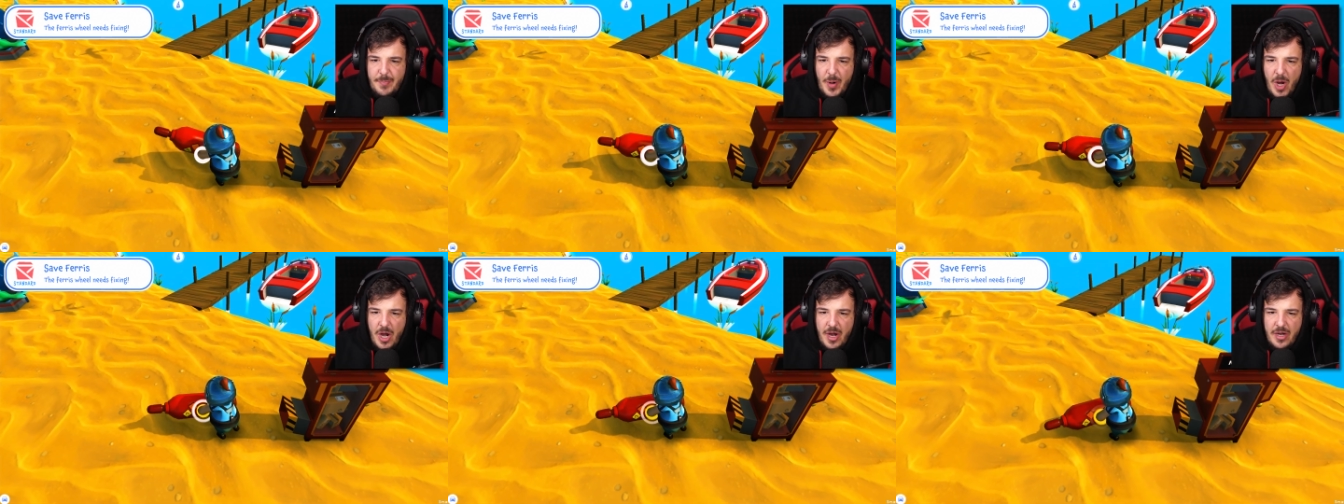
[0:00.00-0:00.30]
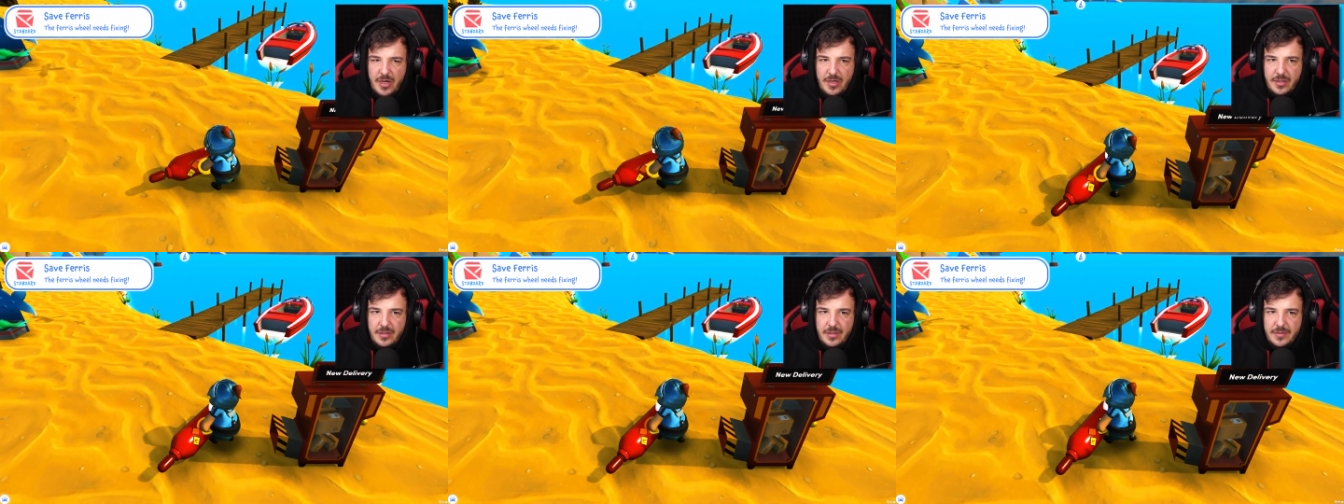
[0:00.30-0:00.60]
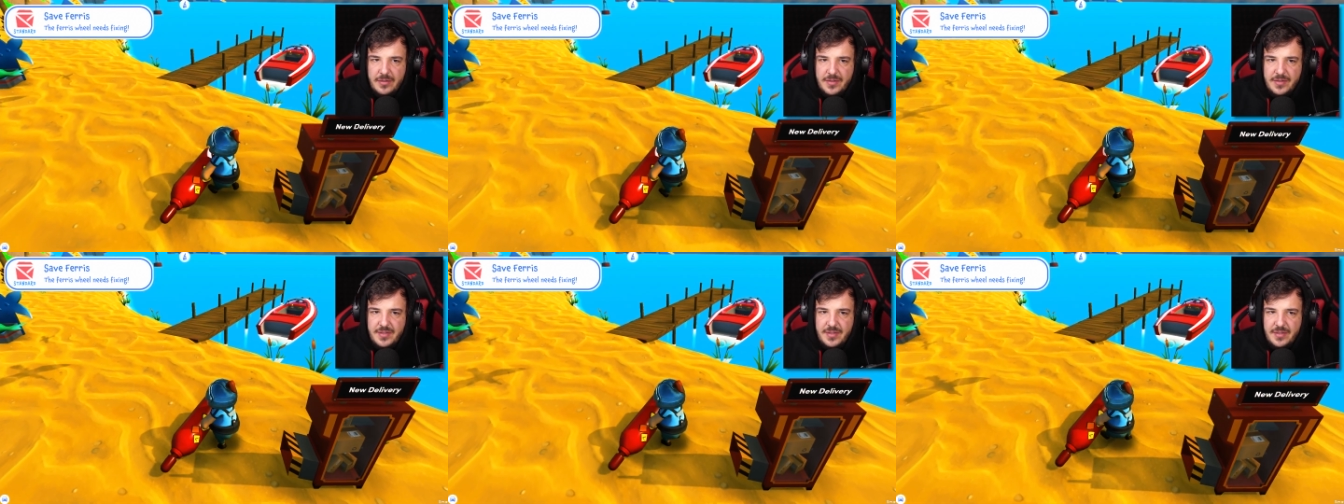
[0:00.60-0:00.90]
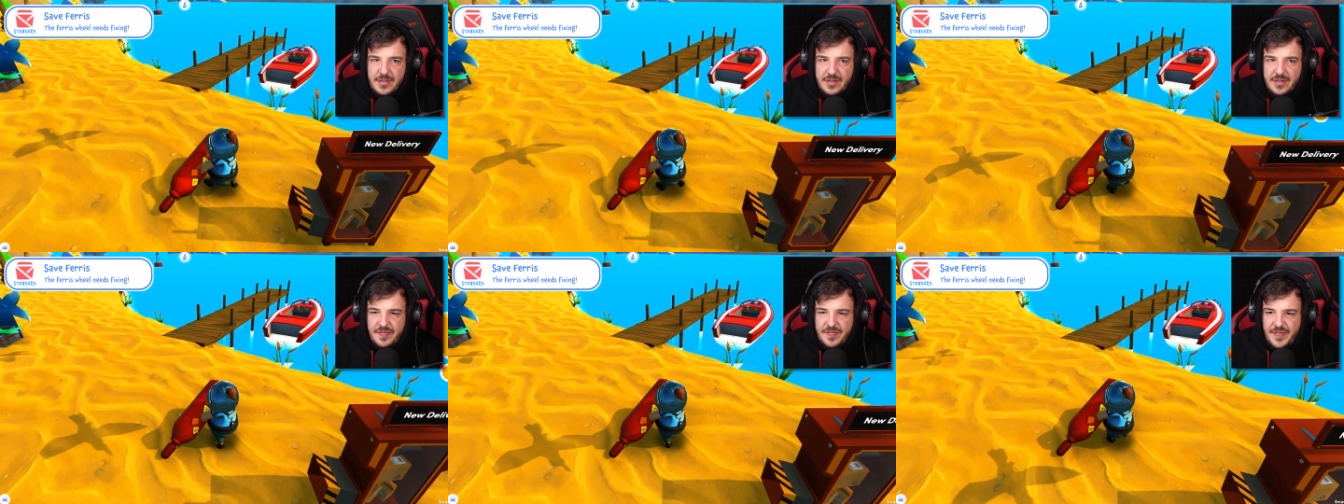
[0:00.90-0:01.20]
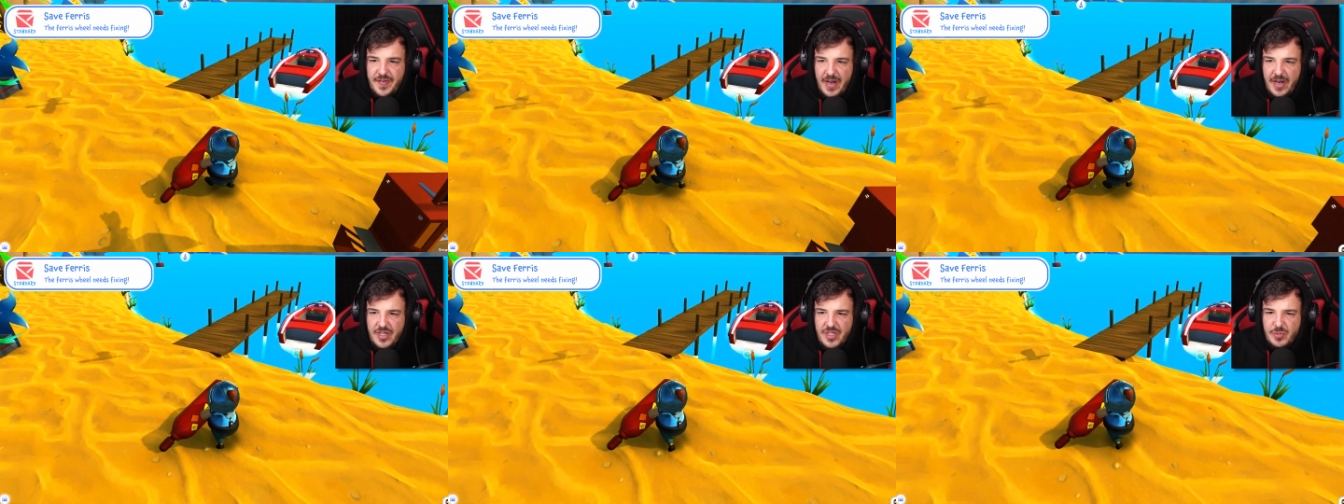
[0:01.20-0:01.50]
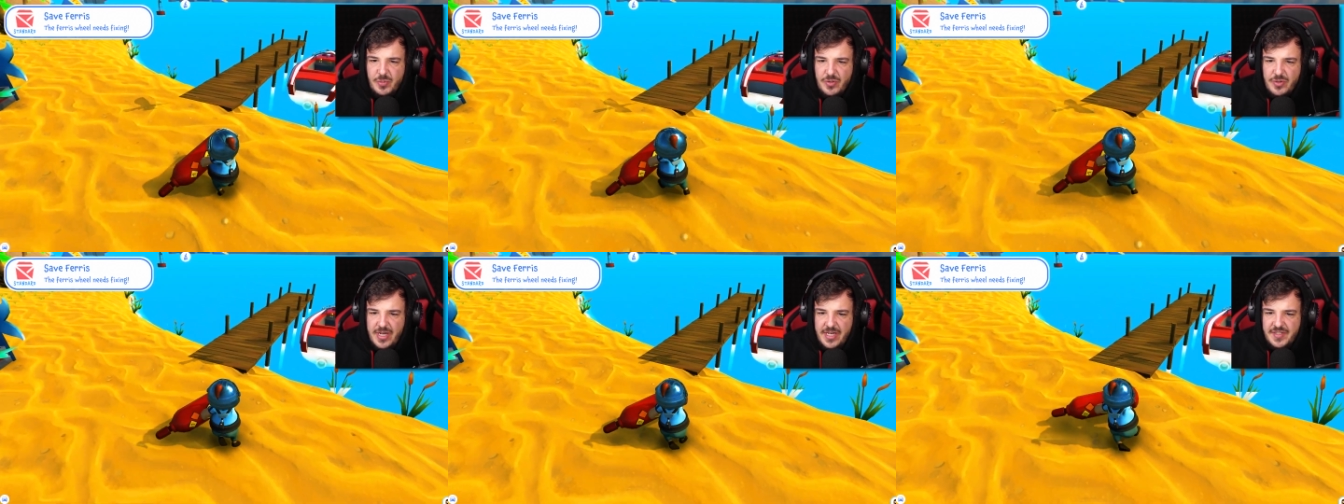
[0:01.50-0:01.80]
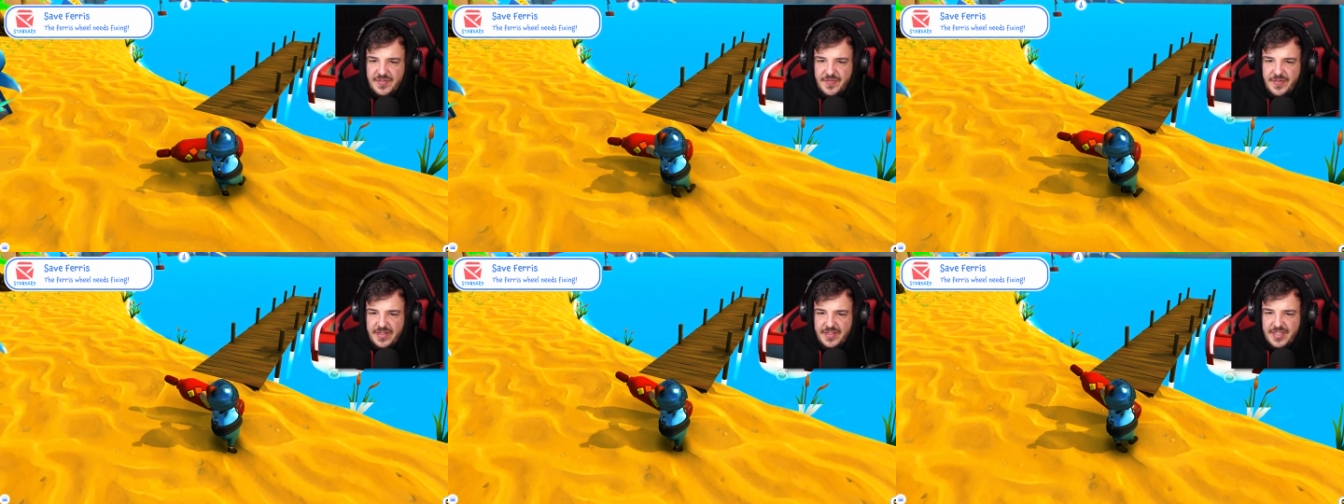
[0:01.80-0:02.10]
boat. Oh. The Ferris wheel
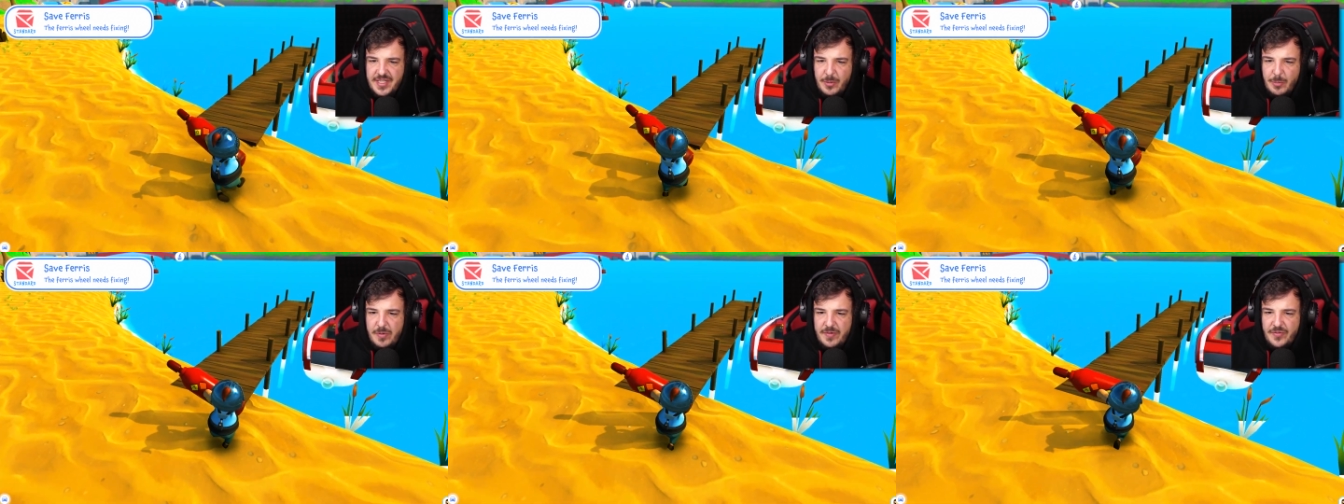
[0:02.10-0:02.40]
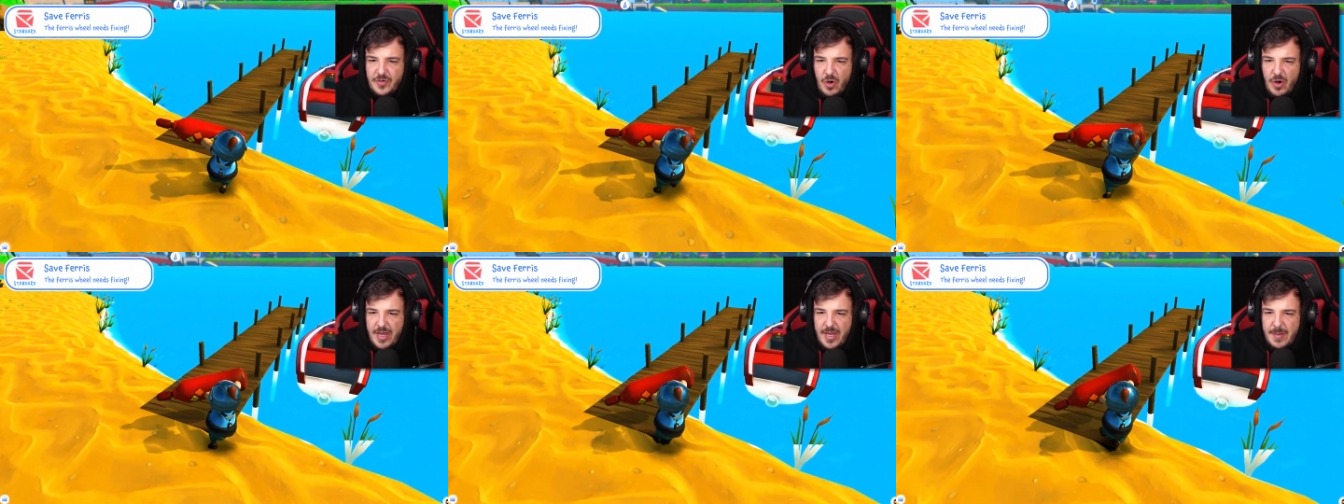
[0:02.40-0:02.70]
needs fixing. We've got